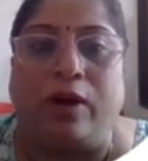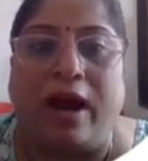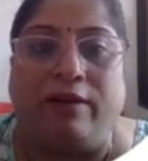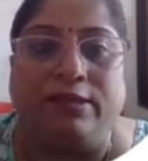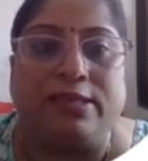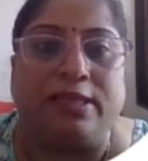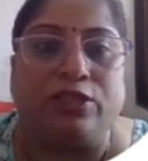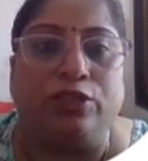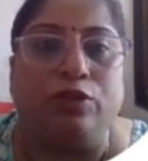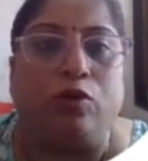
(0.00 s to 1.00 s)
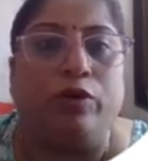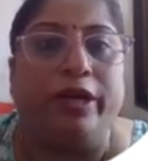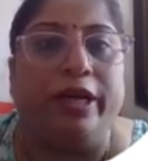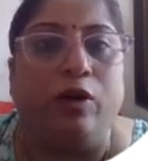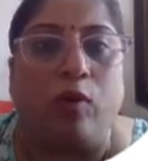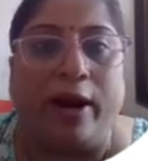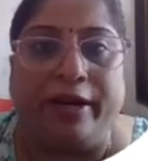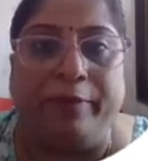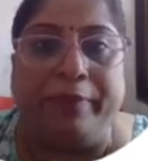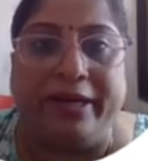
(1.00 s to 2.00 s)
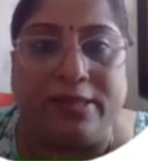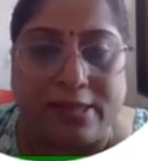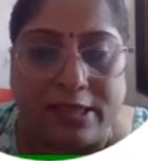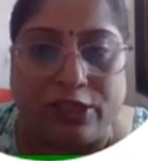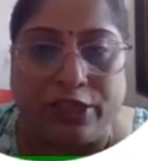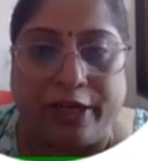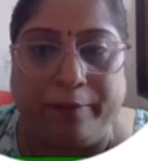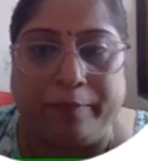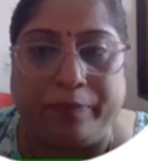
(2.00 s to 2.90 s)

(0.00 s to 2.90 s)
have a session on inquiry-based teaching.